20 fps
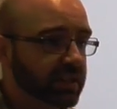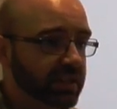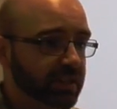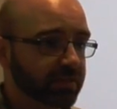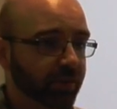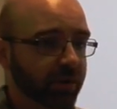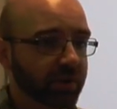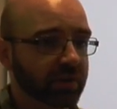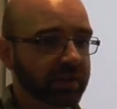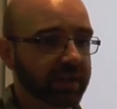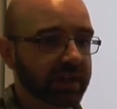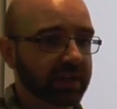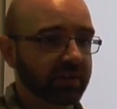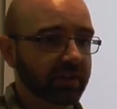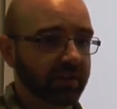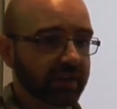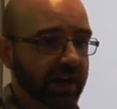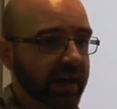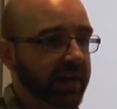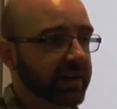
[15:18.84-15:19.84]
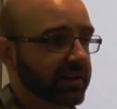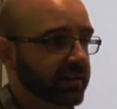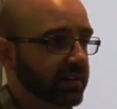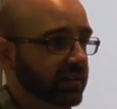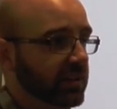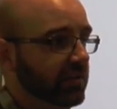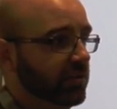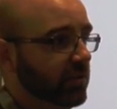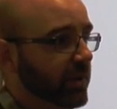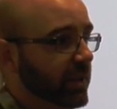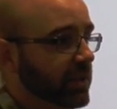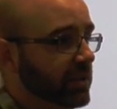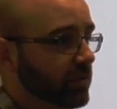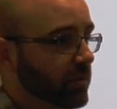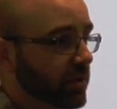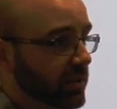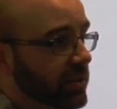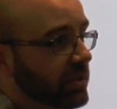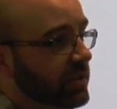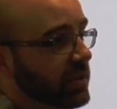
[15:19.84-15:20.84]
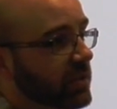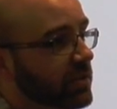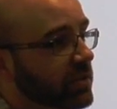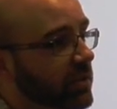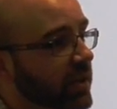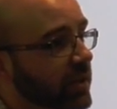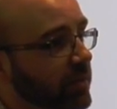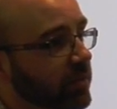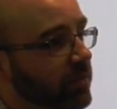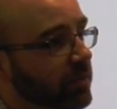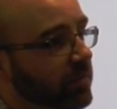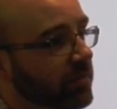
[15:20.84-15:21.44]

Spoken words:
this bottleneck located in the information processing stream?